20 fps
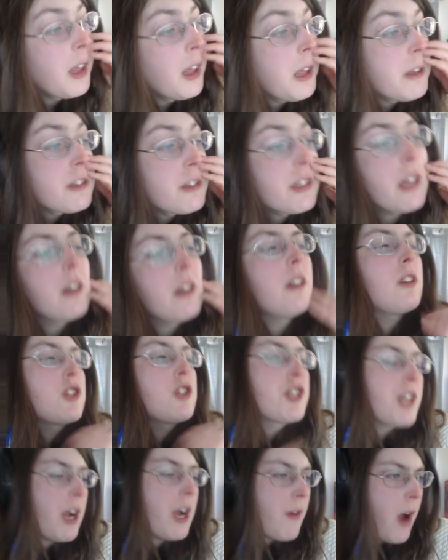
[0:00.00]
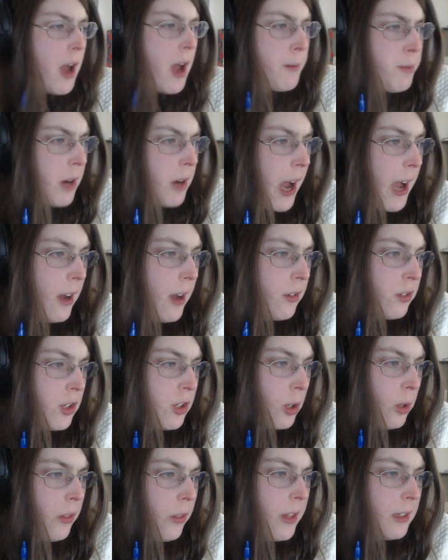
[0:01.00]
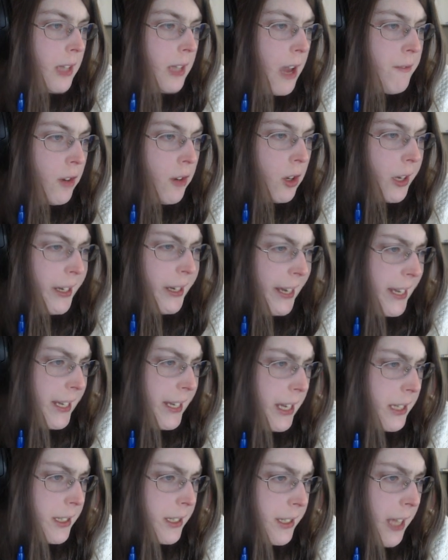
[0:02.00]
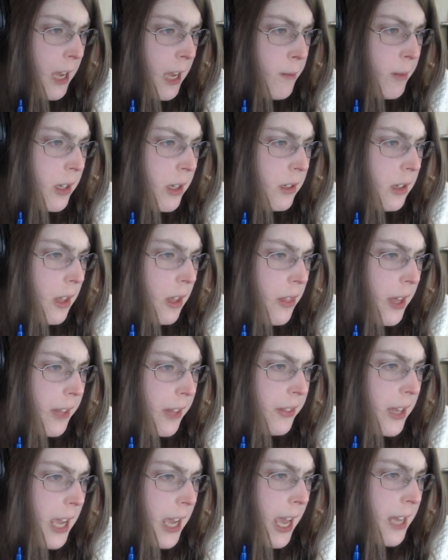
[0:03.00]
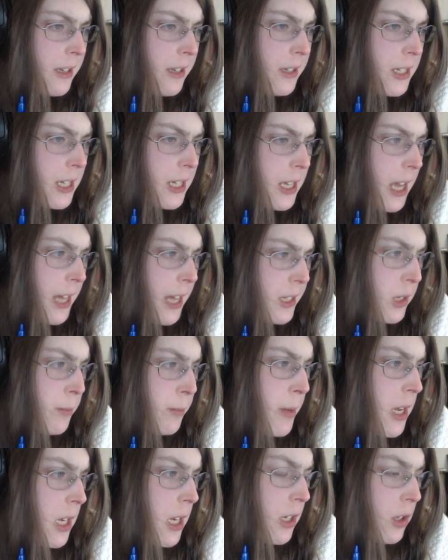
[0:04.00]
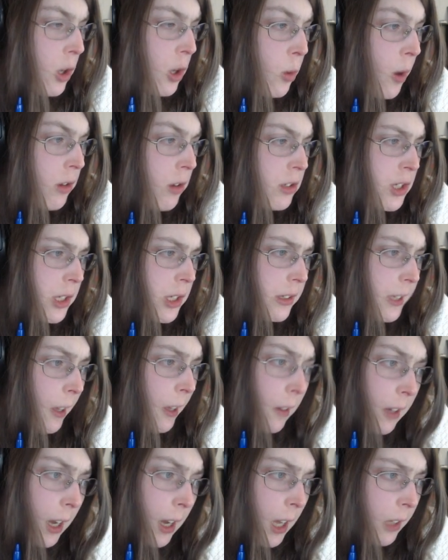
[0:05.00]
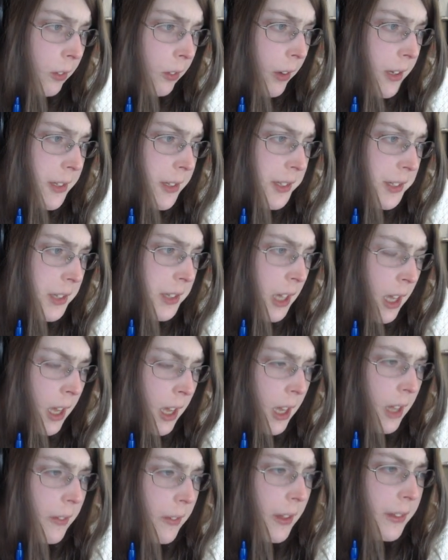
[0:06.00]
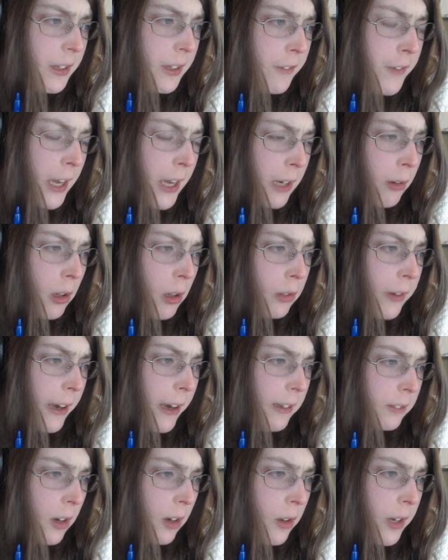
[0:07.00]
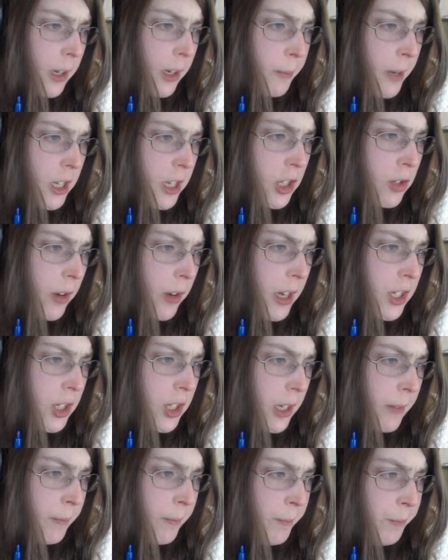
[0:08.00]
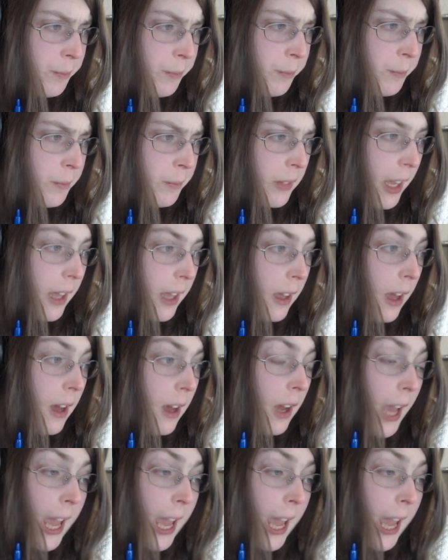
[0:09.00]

Senator Sherrod Brown told The Lever in a statement that the NTSB, quote, should tell Congress that the Federal Railroad Administration that